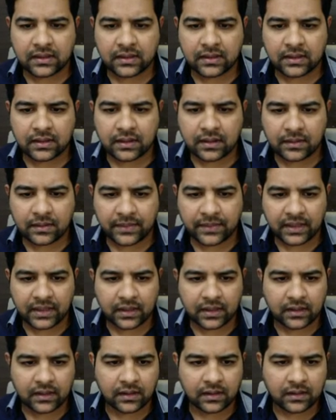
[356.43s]
coming
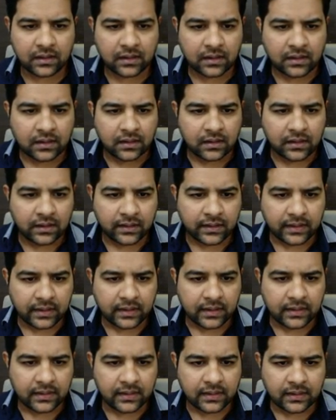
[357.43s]
in,
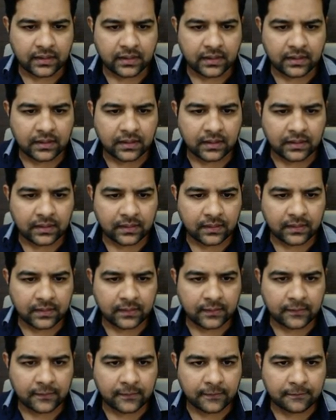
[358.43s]
and
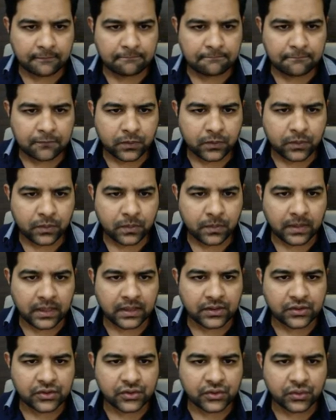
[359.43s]
want to
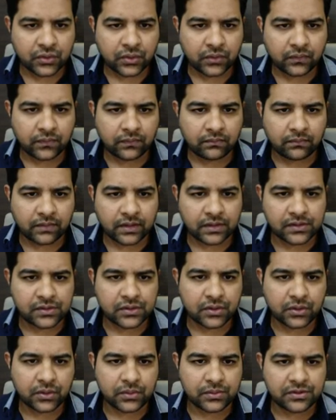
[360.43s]
make sure there's
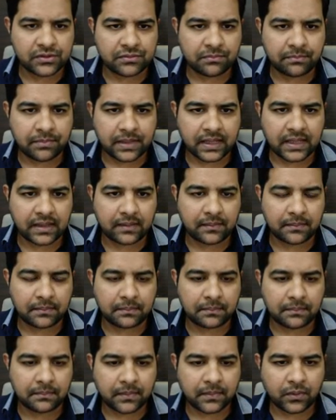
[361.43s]
no
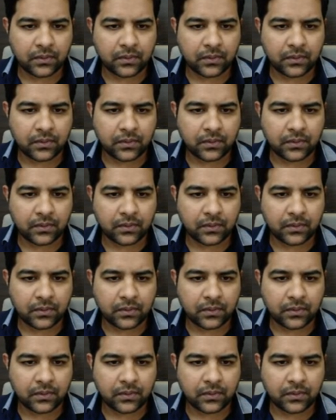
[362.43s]
spam